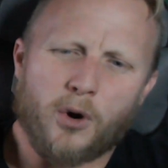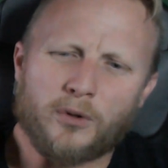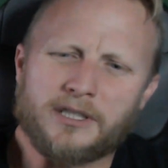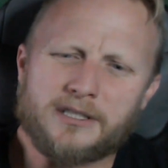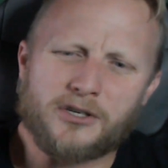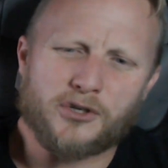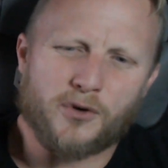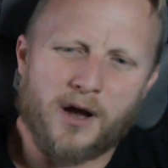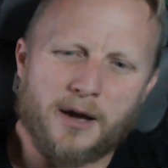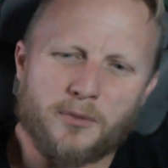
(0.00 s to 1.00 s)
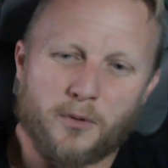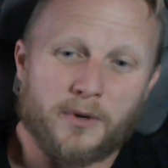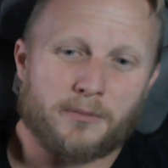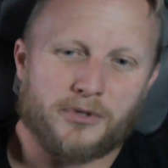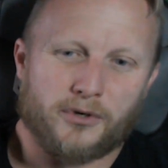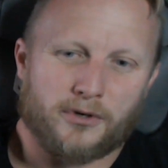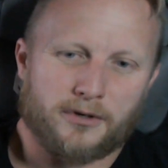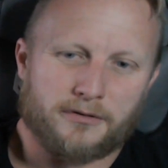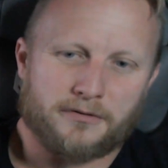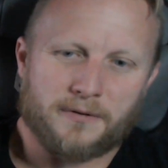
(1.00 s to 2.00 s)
describe what we observe,